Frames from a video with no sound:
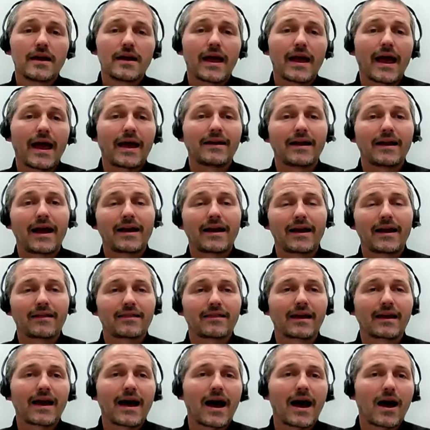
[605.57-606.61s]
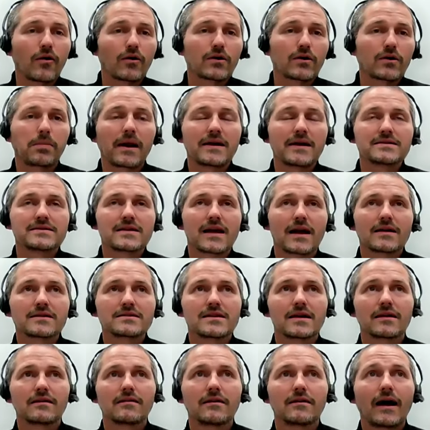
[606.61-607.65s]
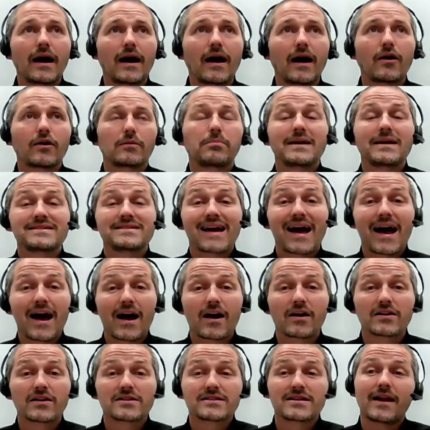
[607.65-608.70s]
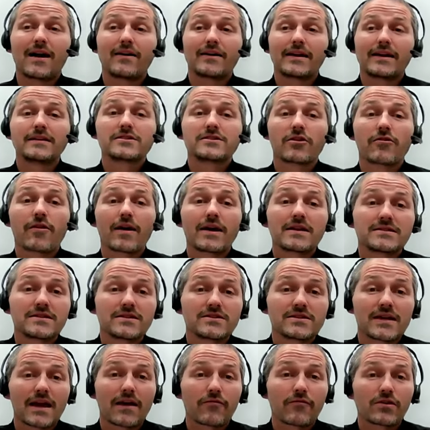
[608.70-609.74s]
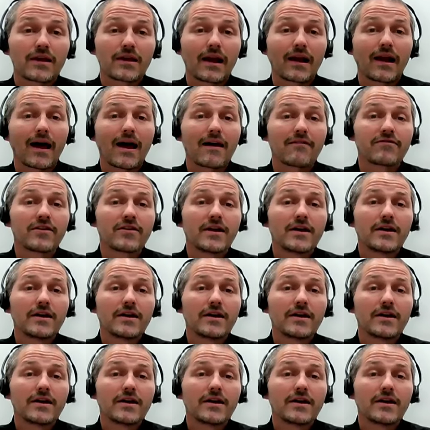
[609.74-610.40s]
and I think how it plays out and how it integrates into everyday life